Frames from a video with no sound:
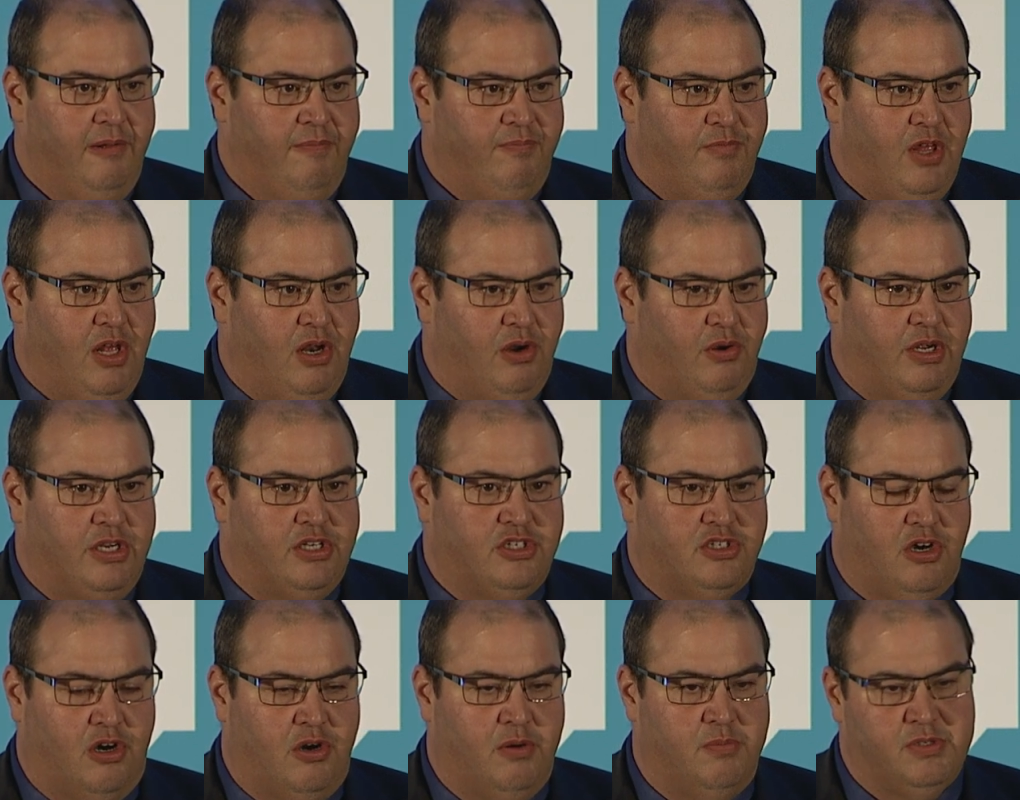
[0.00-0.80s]
you know, in
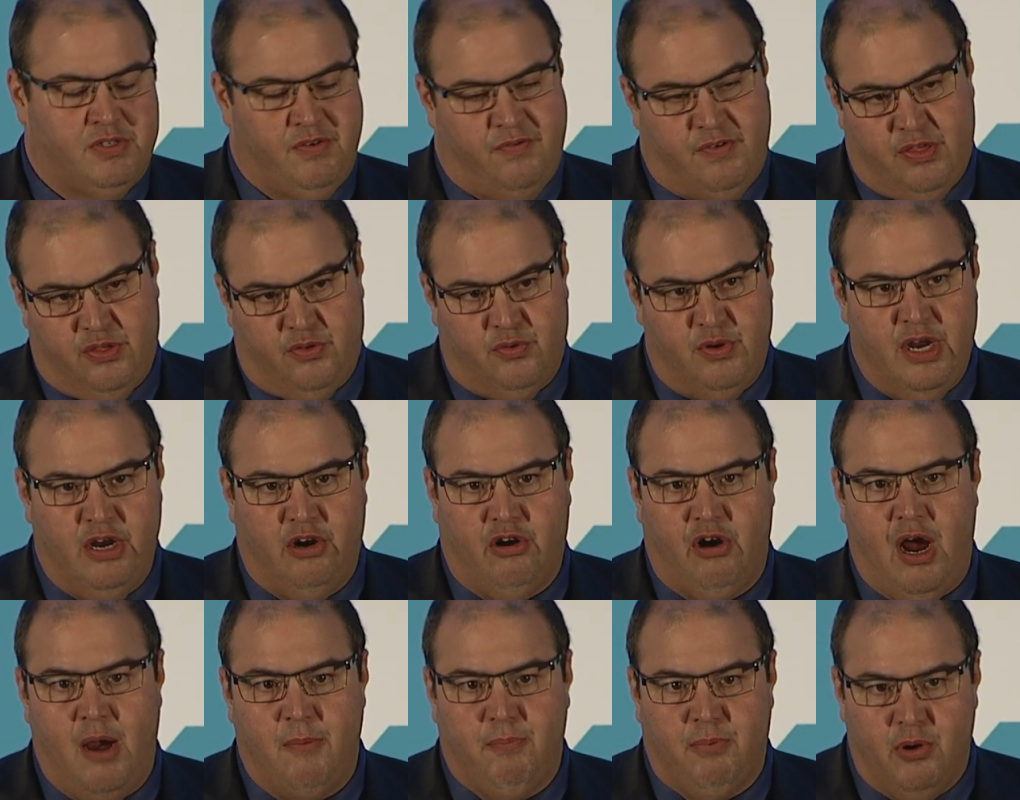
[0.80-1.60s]
terms of a
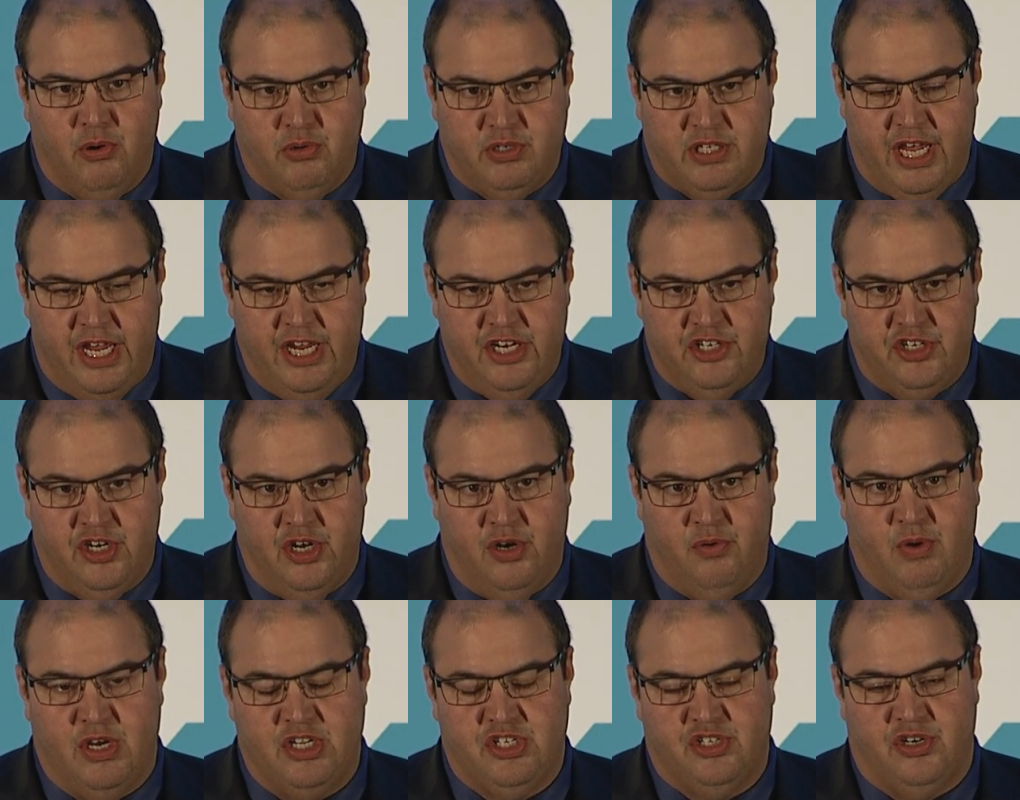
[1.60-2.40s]
three-crop rotation
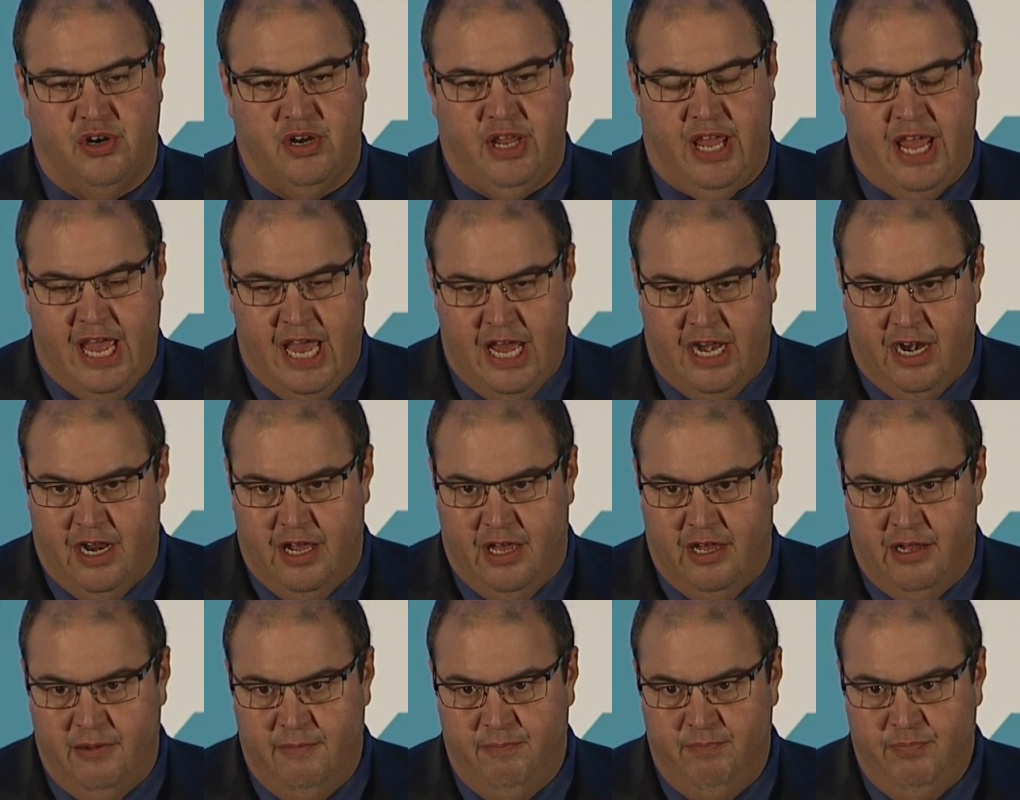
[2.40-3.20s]
in Western
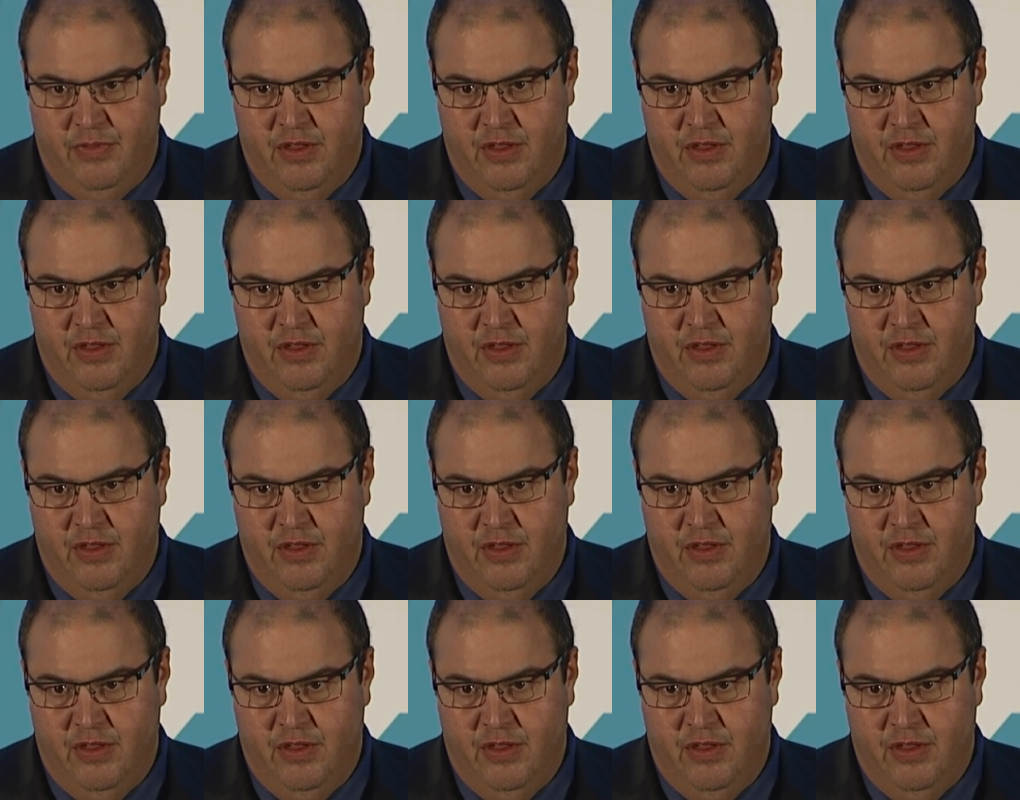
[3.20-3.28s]
Canada.